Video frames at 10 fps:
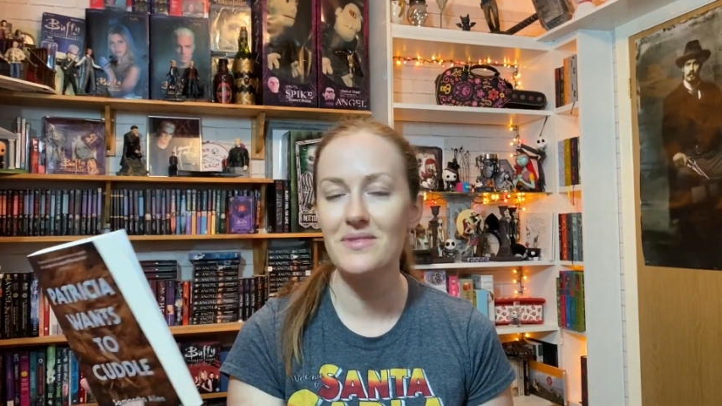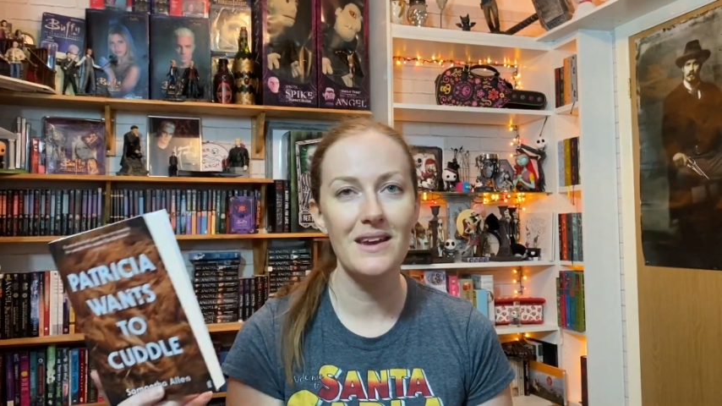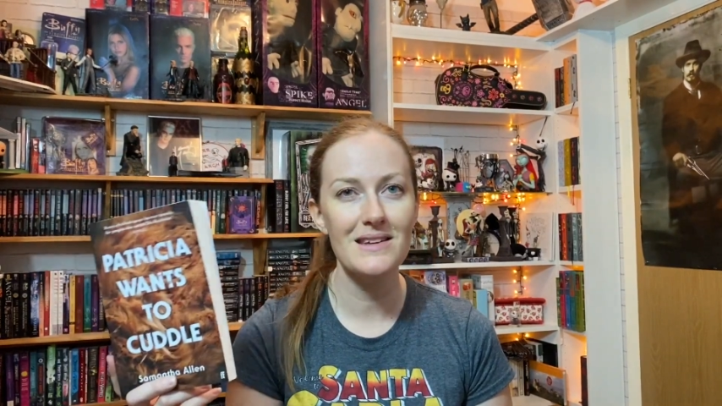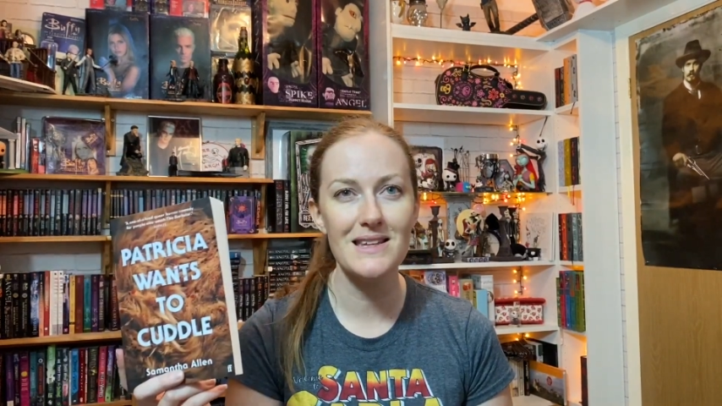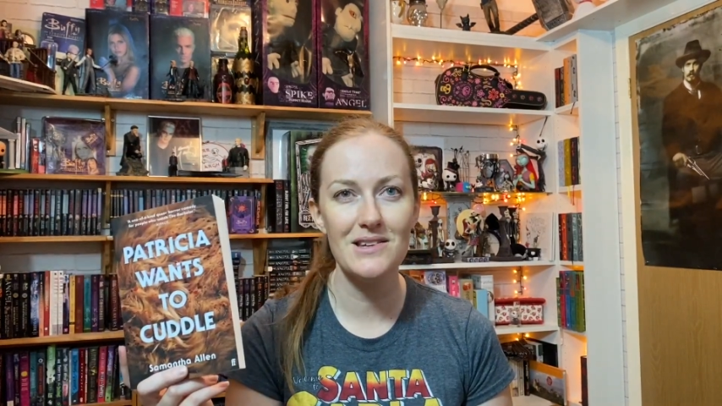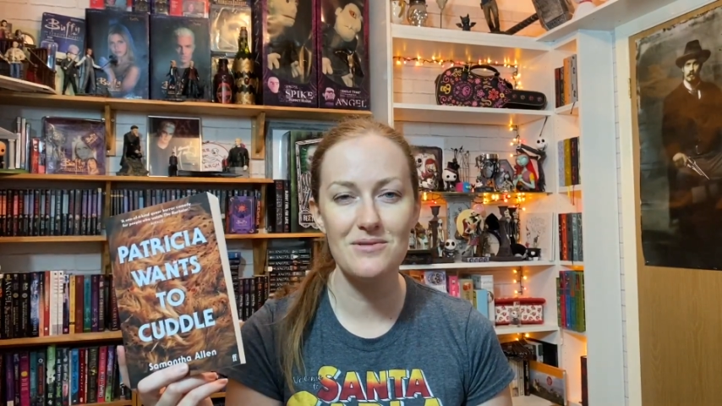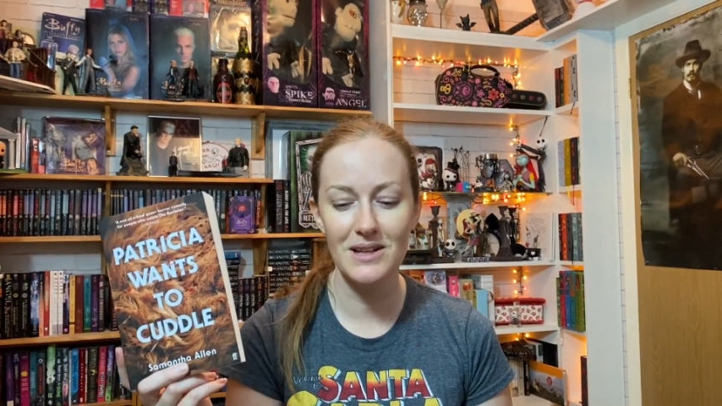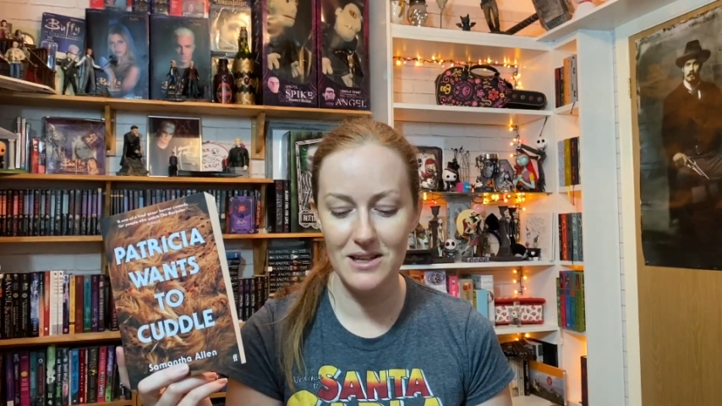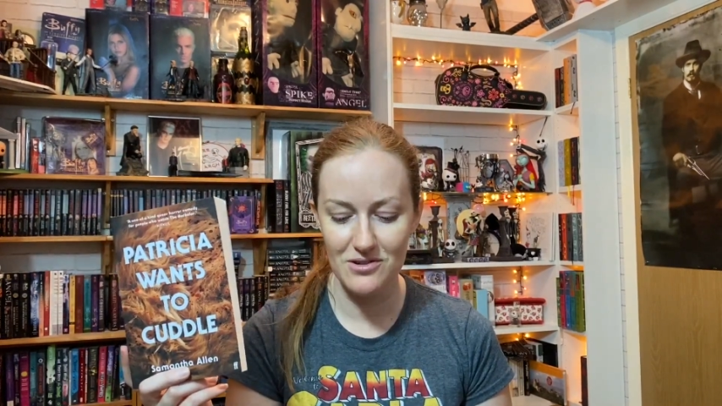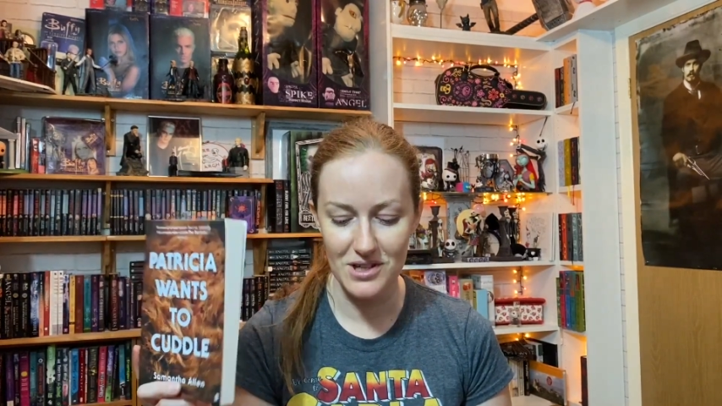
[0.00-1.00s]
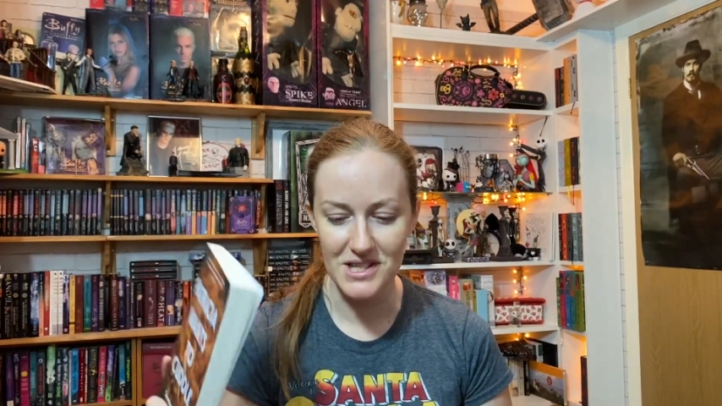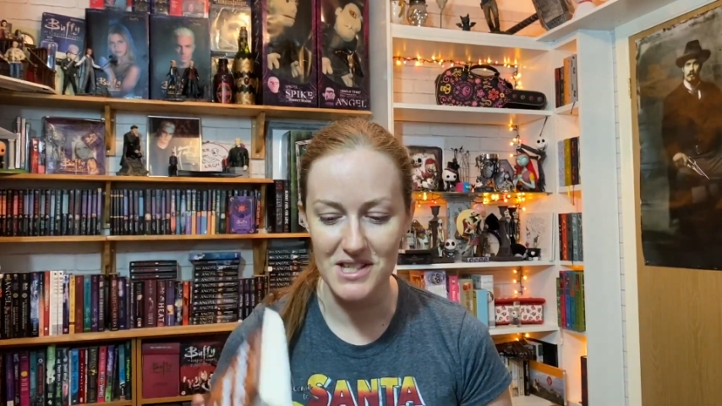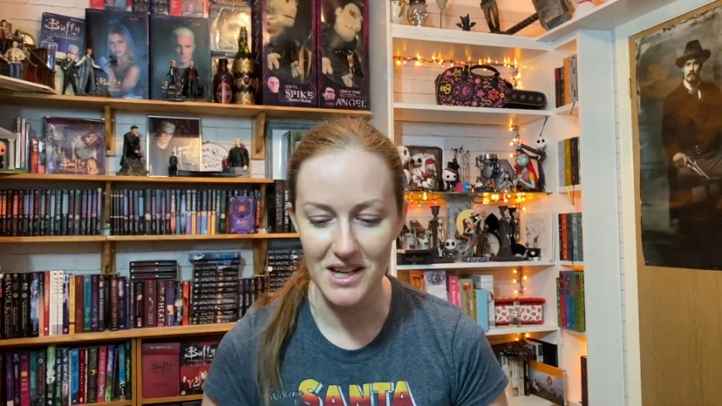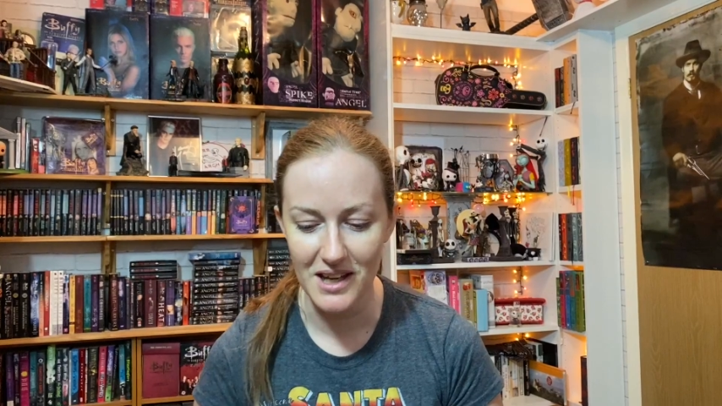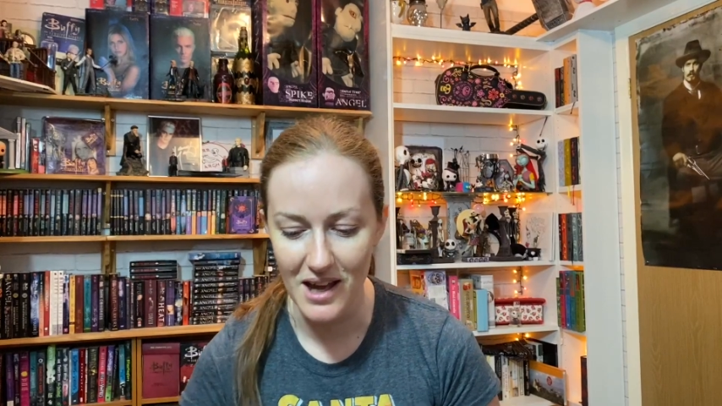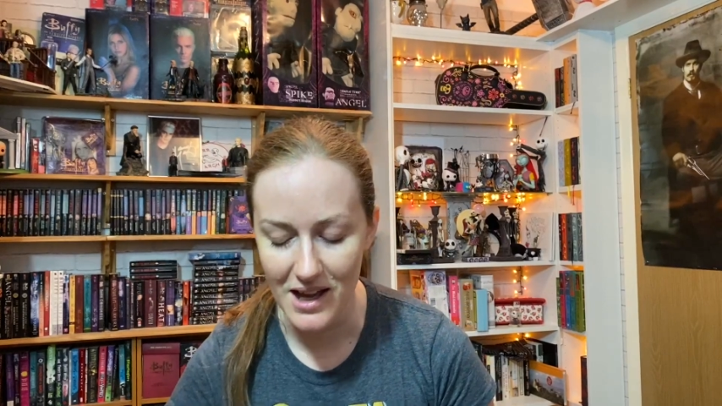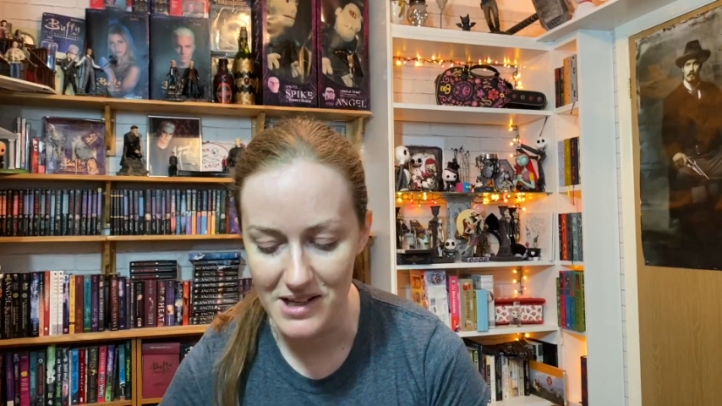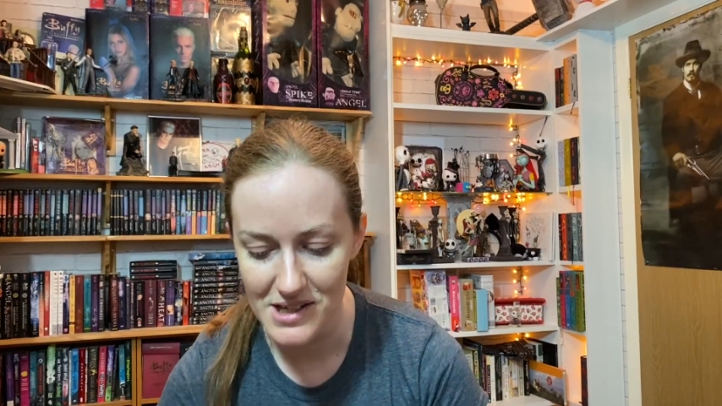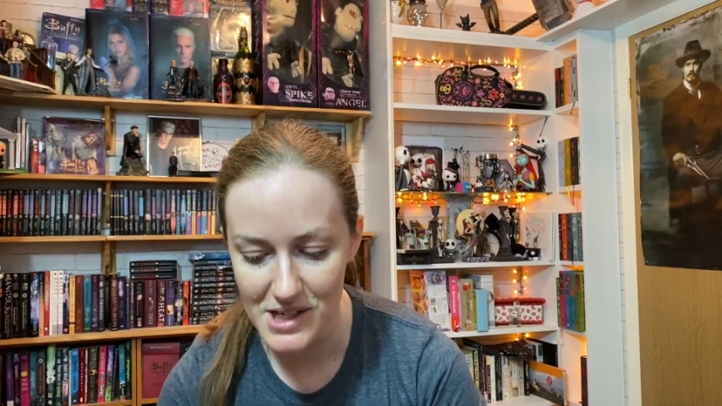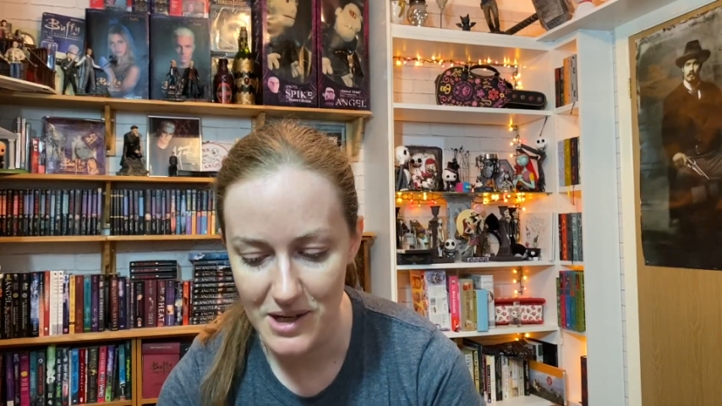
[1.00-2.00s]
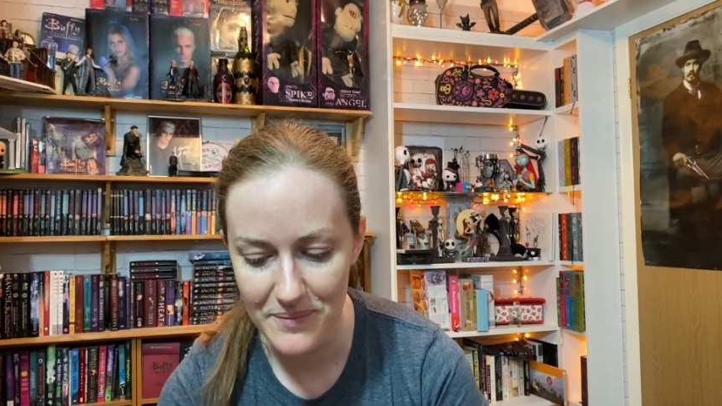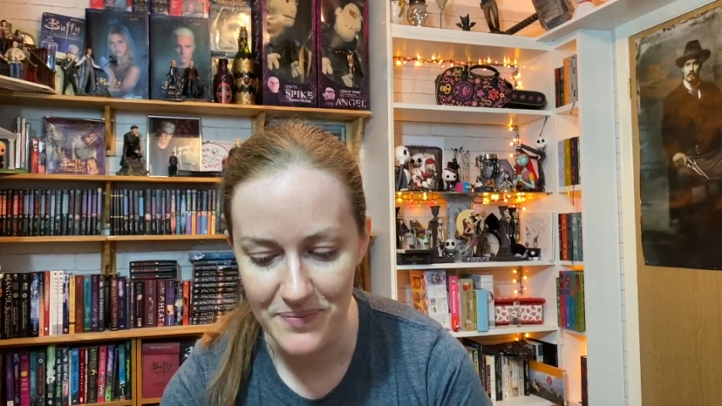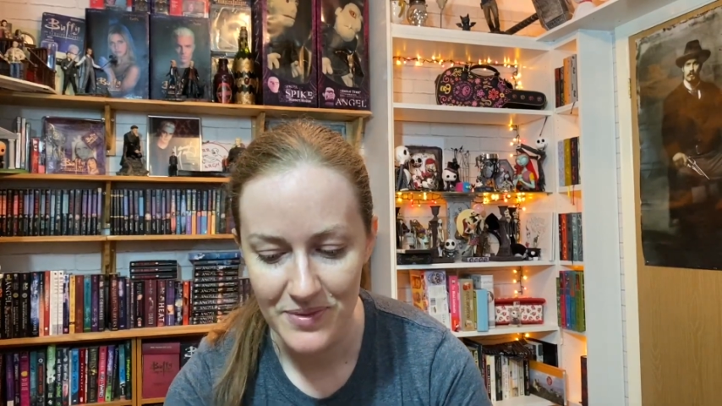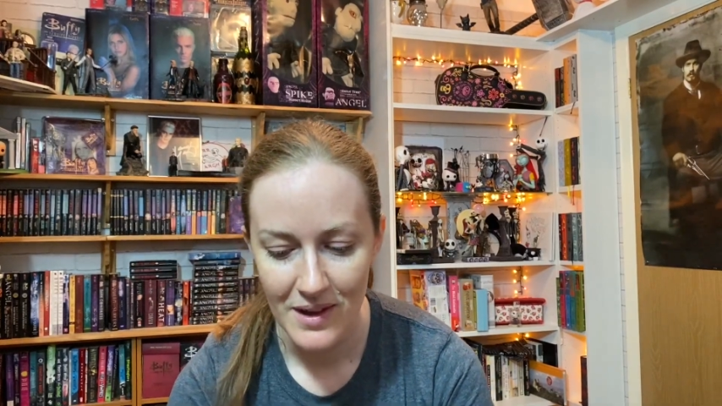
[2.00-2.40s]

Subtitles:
It sounds really interesting, and